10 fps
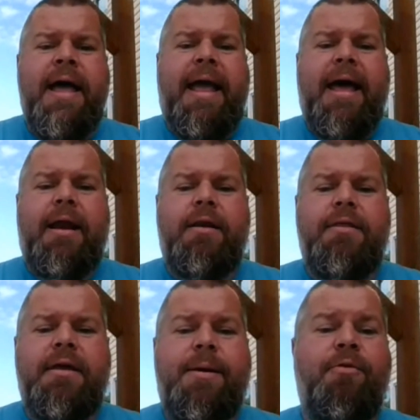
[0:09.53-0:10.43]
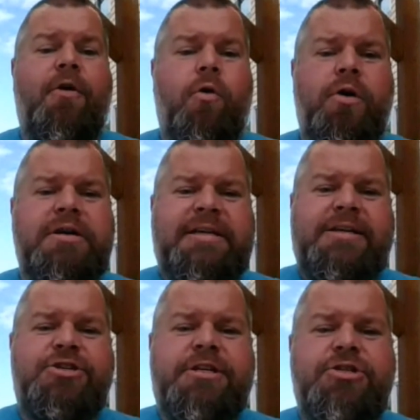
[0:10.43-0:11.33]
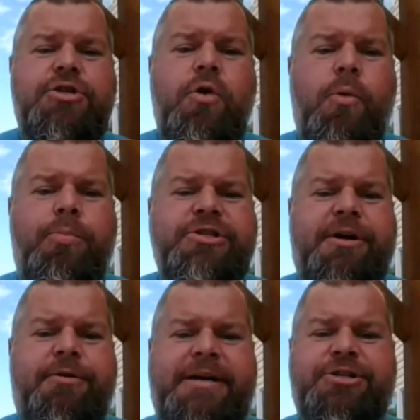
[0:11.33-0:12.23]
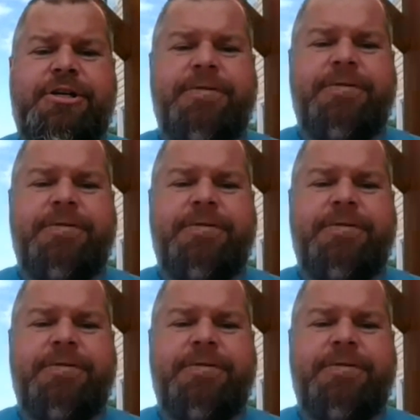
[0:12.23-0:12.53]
And the name of our organization is New Hope Regeneration